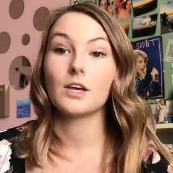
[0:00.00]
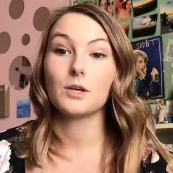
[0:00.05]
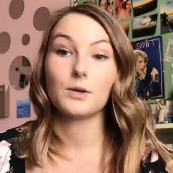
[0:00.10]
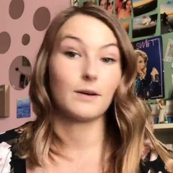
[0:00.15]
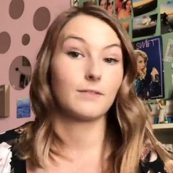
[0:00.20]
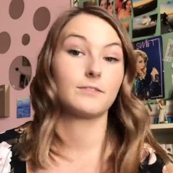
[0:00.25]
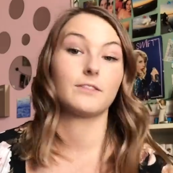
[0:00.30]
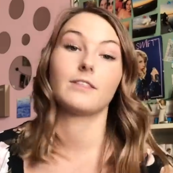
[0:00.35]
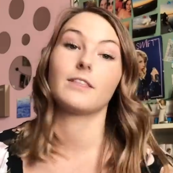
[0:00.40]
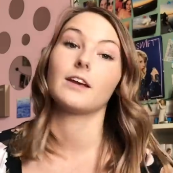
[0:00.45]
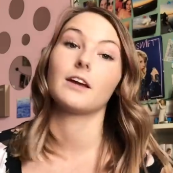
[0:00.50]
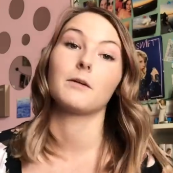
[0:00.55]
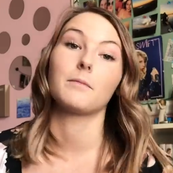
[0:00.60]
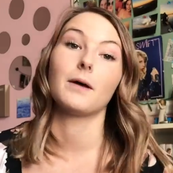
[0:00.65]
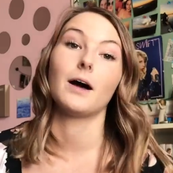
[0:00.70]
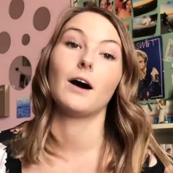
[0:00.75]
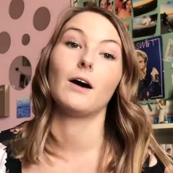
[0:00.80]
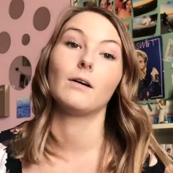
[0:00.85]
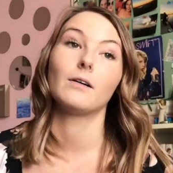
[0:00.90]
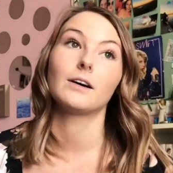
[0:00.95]
you have to think
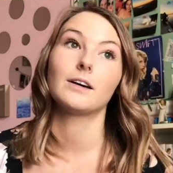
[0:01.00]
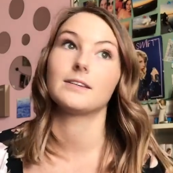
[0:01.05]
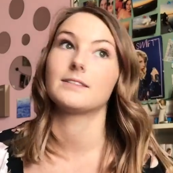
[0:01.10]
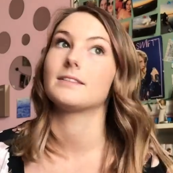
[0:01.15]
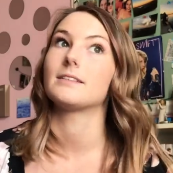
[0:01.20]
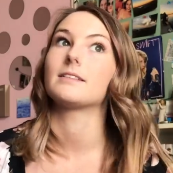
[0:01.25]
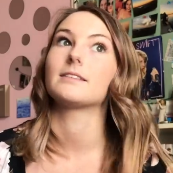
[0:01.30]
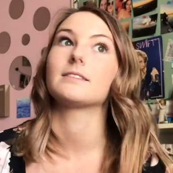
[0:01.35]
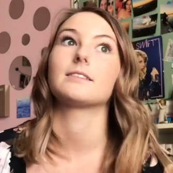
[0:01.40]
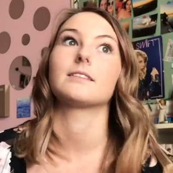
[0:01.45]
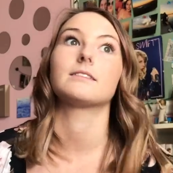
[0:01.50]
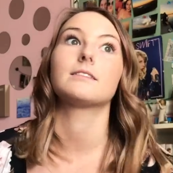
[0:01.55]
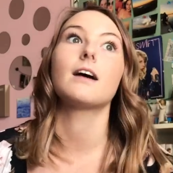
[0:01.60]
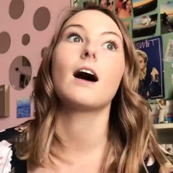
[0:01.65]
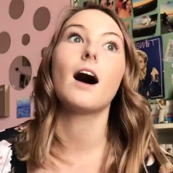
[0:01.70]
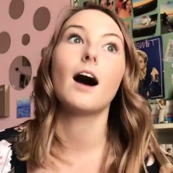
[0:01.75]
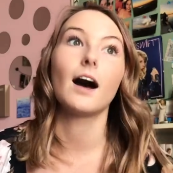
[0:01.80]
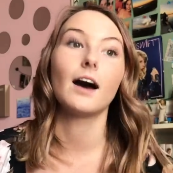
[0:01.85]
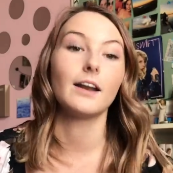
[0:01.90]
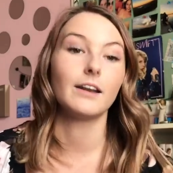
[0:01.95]
about, because there's a
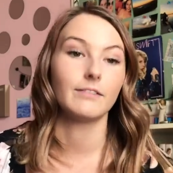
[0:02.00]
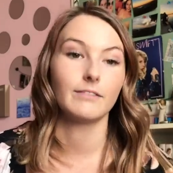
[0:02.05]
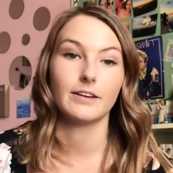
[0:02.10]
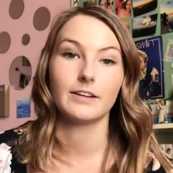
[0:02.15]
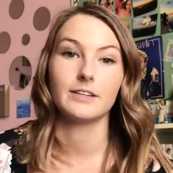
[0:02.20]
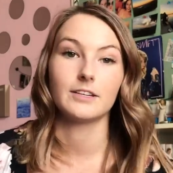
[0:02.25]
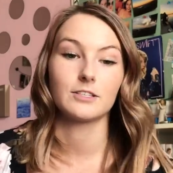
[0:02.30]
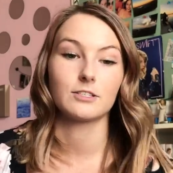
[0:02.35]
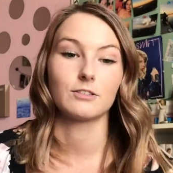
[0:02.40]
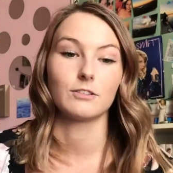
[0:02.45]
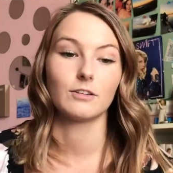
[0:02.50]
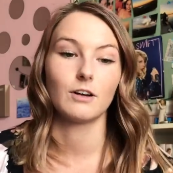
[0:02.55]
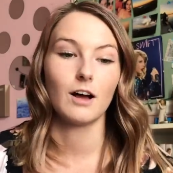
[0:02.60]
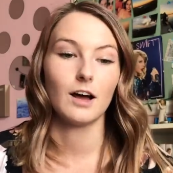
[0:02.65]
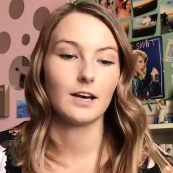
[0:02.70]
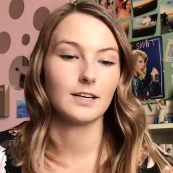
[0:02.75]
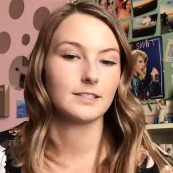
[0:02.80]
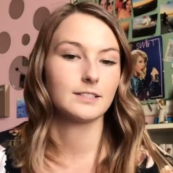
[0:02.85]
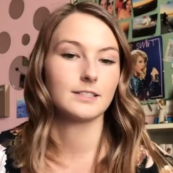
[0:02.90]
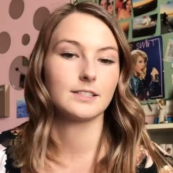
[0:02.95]
ton of additional
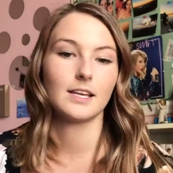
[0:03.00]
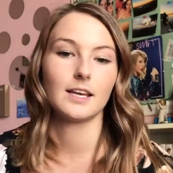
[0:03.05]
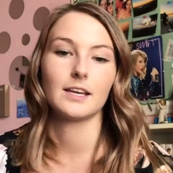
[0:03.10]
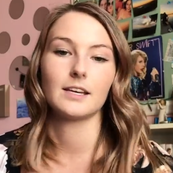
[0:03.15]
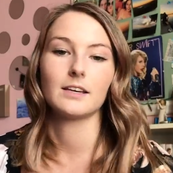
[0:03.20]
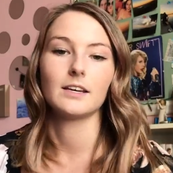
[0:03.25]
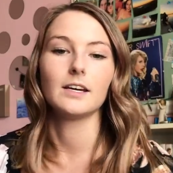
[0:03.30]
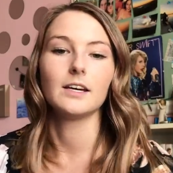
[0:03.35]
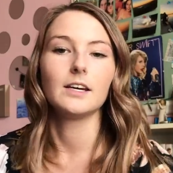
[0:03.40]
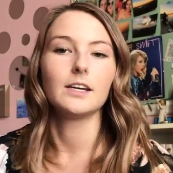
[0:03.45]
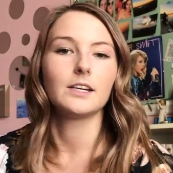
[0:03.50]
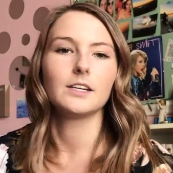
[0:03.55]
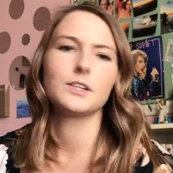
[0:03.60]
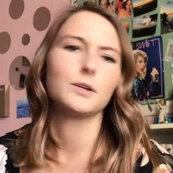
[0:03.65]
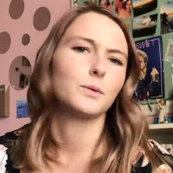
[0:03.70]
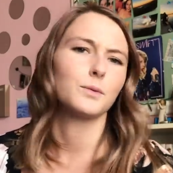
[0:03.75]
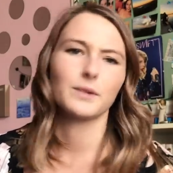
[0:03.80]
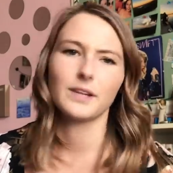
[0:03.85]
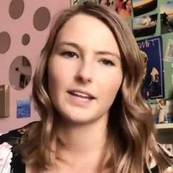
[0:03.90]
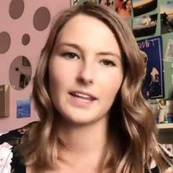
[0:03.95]
costs that you
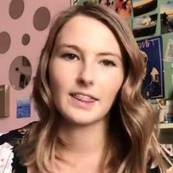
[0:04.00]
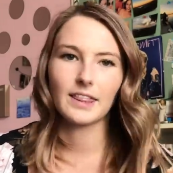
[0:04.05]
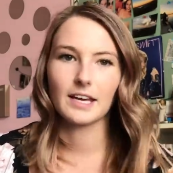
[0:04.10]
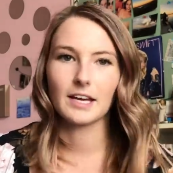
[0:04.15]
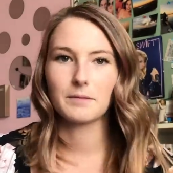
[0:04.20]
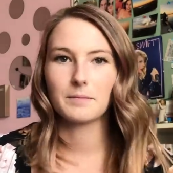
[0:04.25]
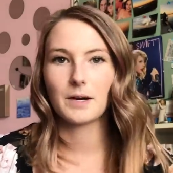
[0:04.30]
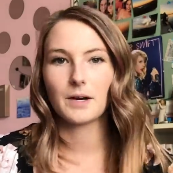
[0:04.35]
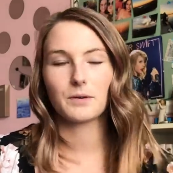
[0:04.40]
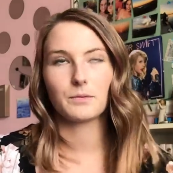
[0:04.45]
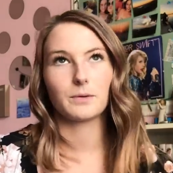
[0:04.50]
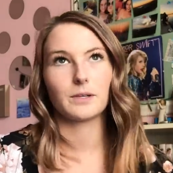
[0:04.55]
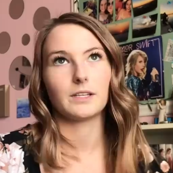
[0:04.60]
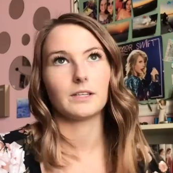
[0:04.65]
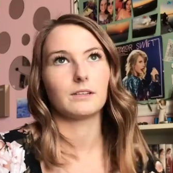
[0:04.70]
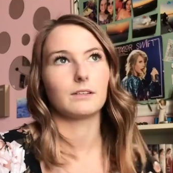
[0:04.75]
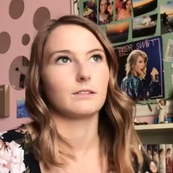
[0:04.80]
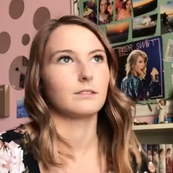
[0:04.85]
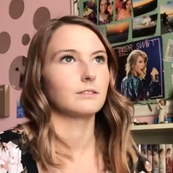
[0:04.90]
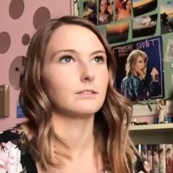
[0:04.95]
don't really think about when
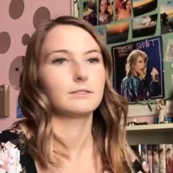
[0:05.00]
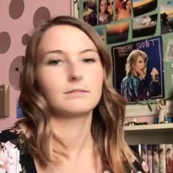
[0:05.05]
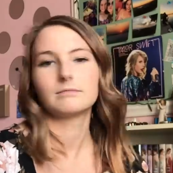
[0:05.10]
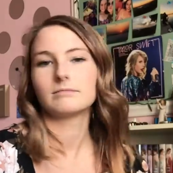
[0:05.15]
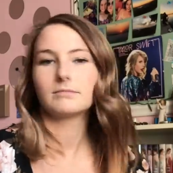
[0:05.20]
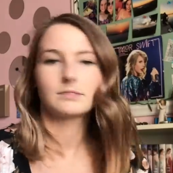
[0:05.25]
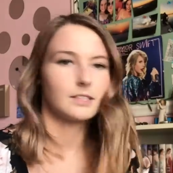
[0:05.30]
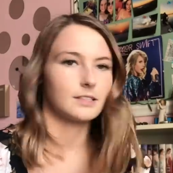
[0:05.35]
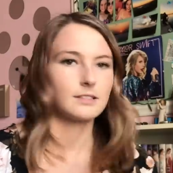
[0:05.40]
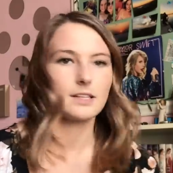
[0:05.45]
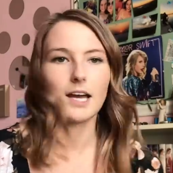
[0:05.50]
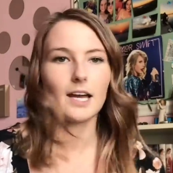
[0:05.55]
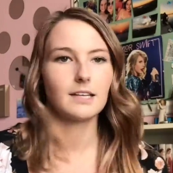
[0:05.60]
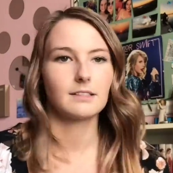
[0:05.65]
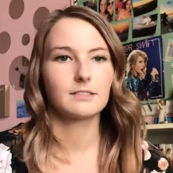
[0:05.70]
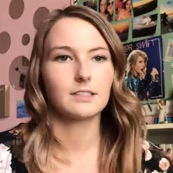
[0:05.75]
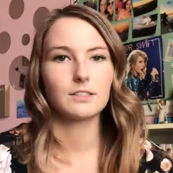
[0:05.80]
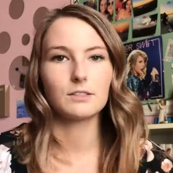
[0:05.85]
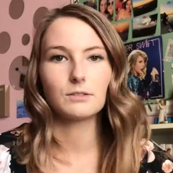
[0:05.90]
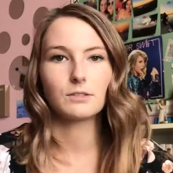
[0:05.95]
you
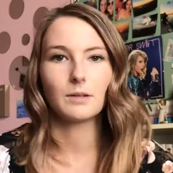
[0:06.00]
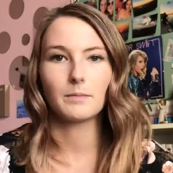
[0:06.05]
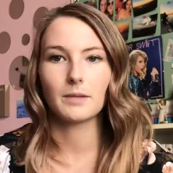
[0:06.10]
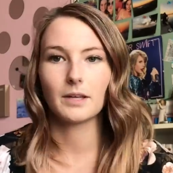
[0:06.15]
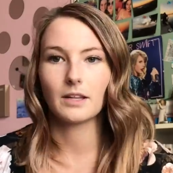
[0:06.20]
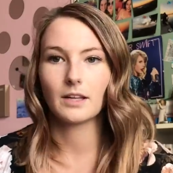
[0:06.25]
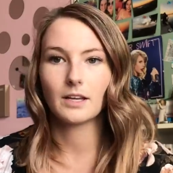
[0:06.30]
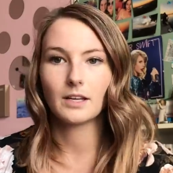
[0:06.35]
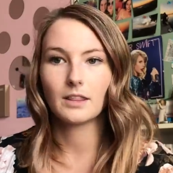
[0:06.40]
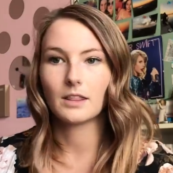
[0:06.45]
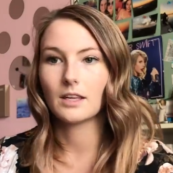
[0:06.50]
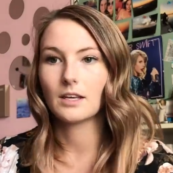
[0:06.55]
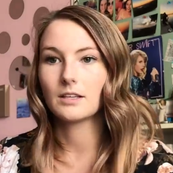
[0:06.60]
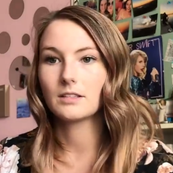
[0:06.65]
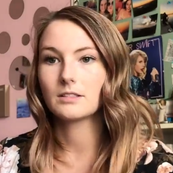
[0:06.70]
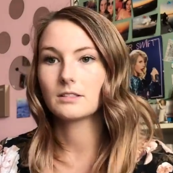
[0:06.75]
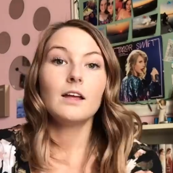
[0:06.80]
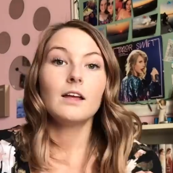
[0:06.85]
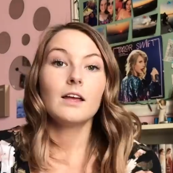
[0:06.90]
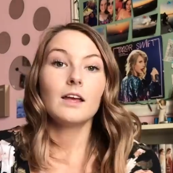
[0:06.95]
decide to do something like
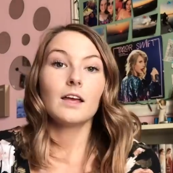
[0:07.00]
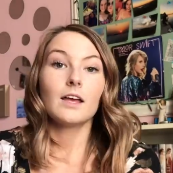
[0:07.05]
this.